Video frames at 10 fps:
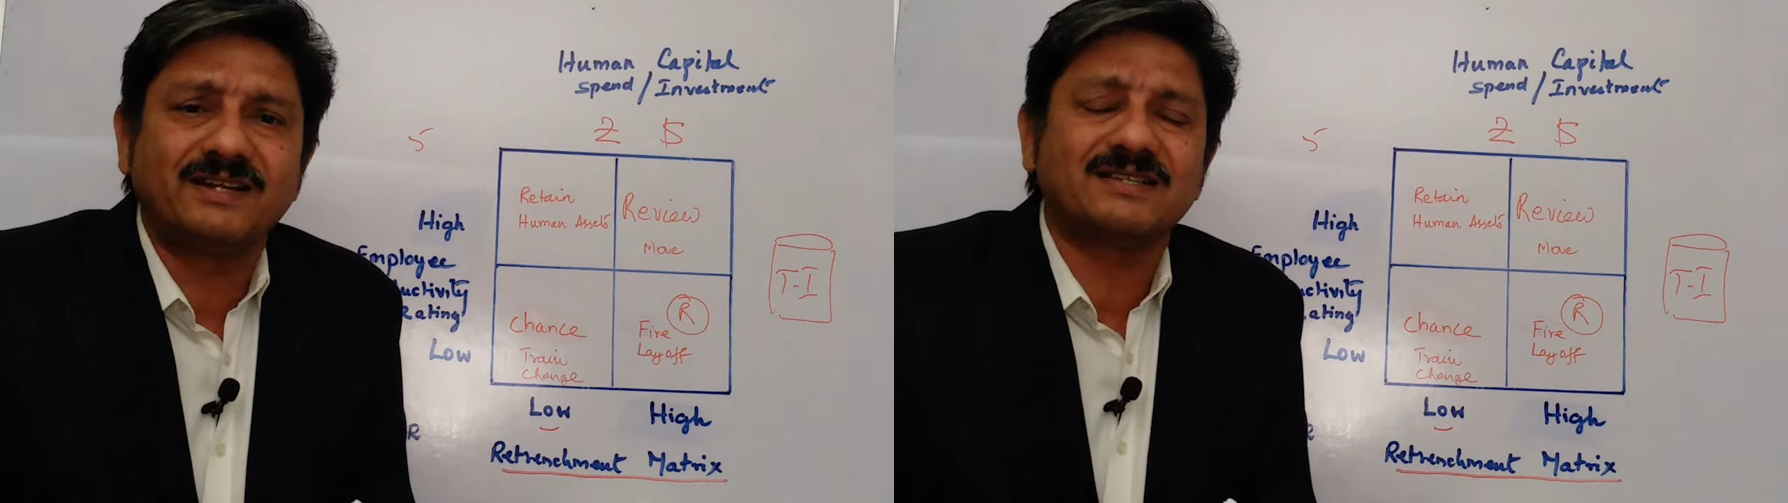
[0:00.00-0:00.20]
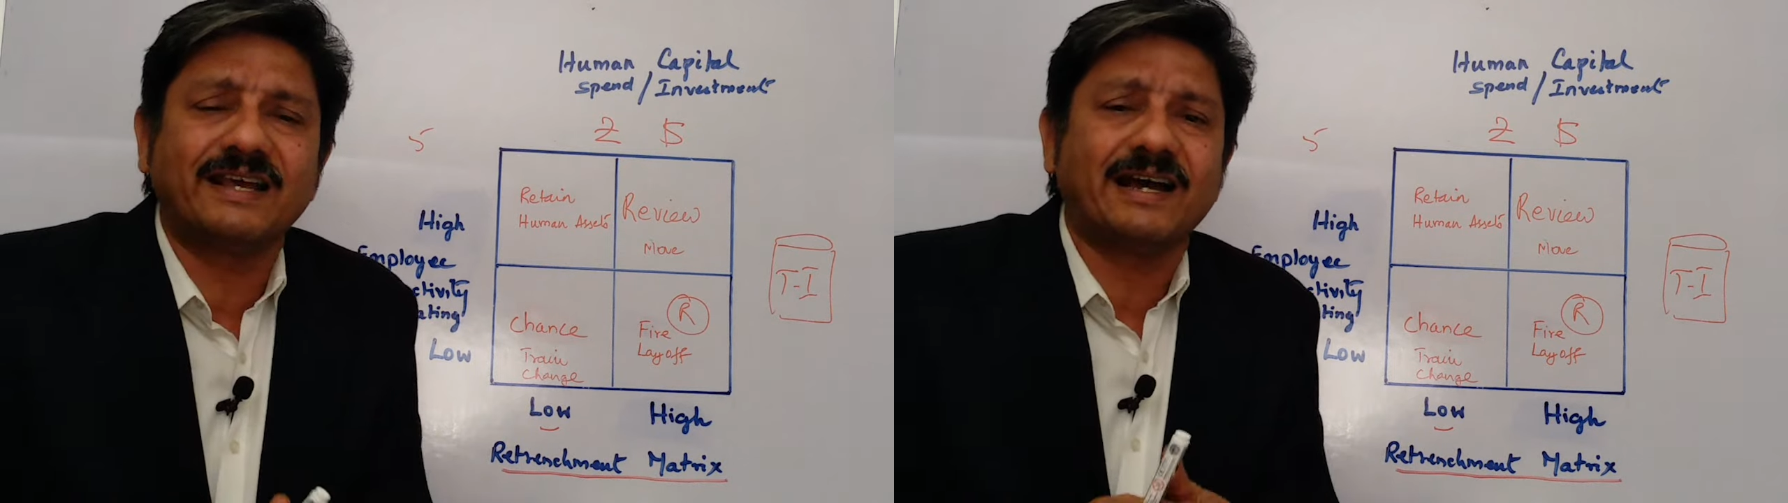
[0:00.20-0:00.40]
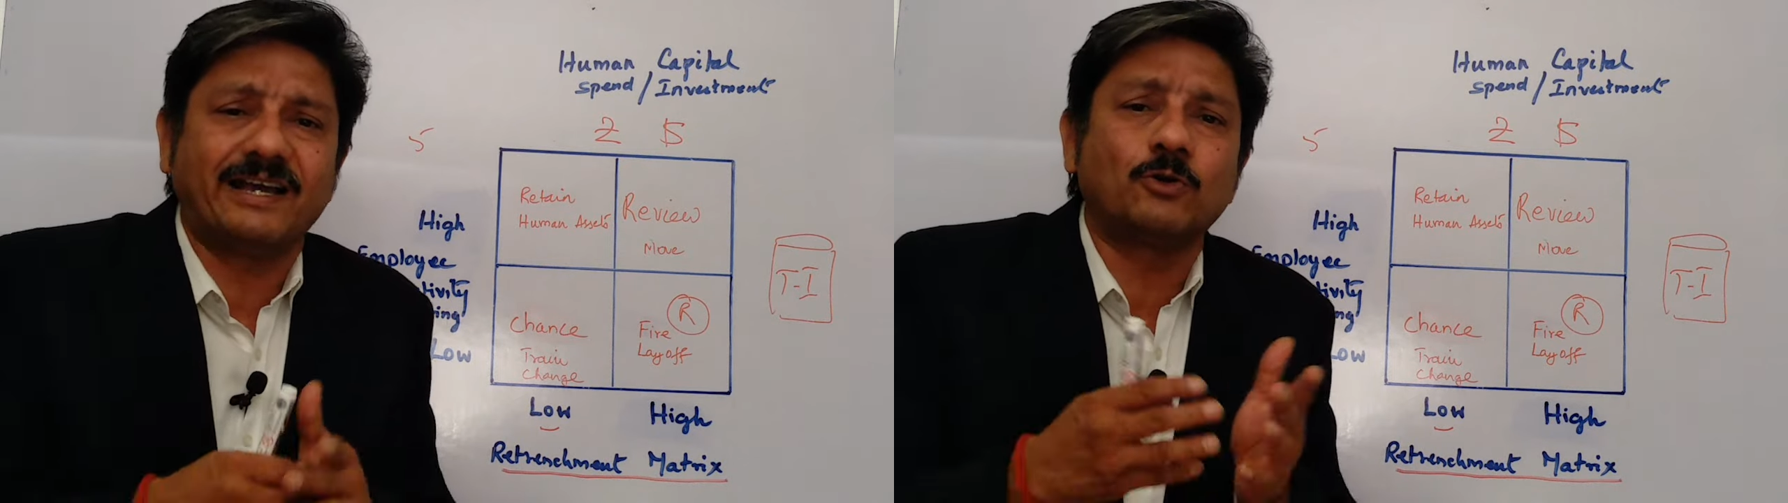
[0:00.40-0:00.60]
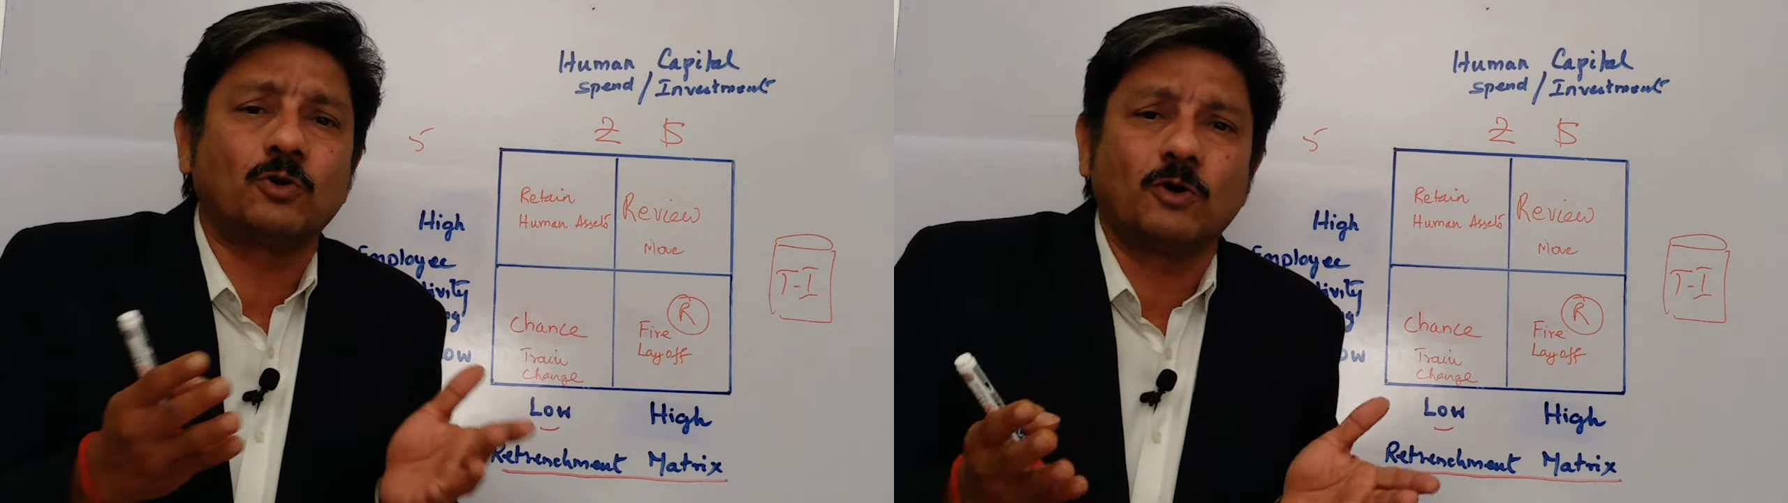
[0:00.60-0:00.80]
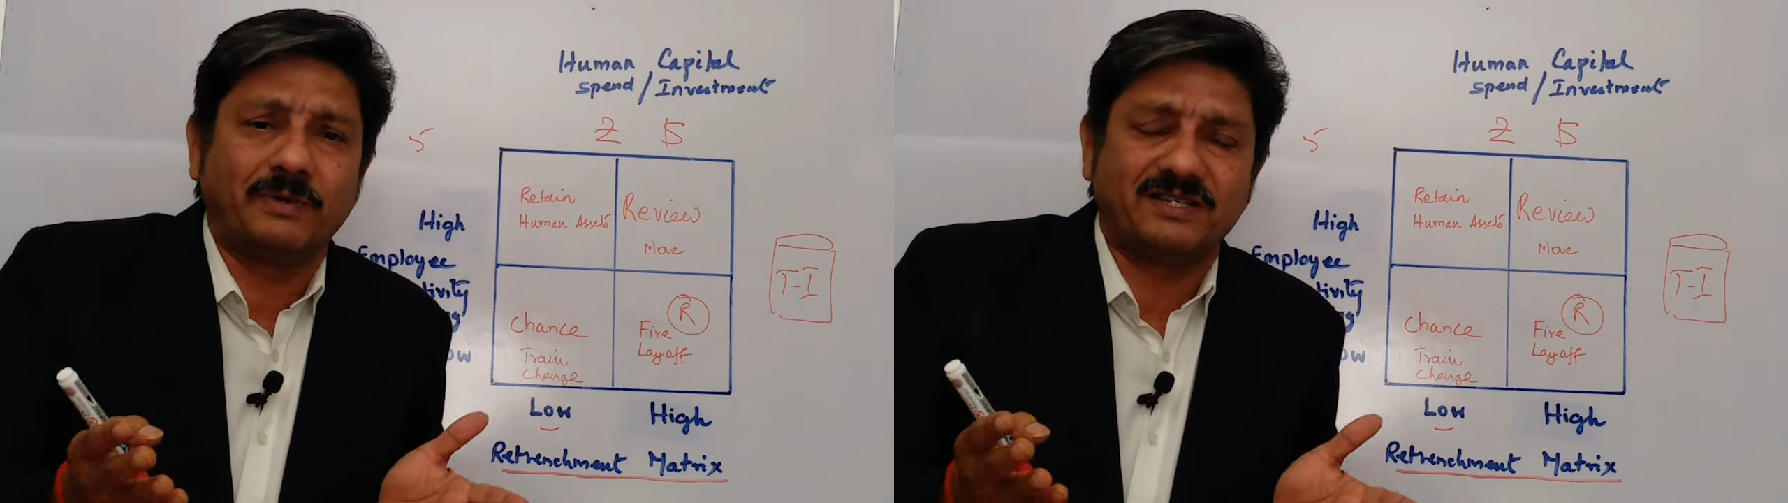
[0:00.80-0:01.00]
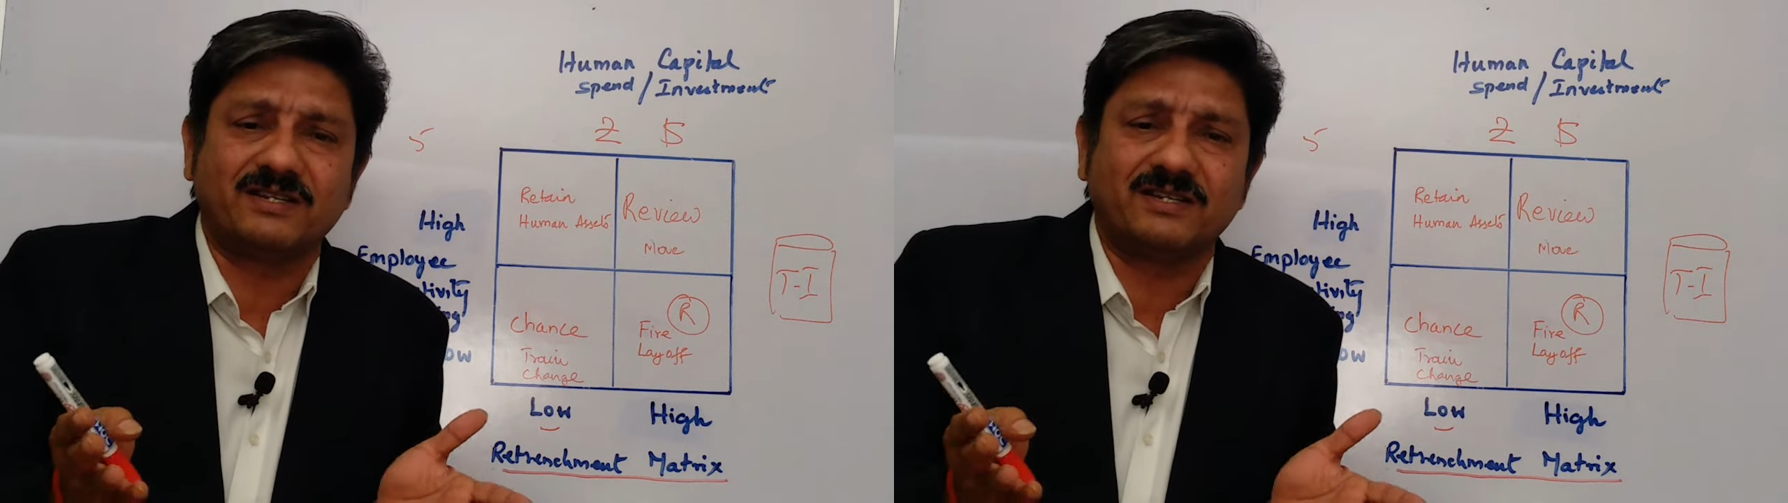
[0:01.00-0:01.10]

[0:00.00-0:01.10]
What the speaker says: it is like economics.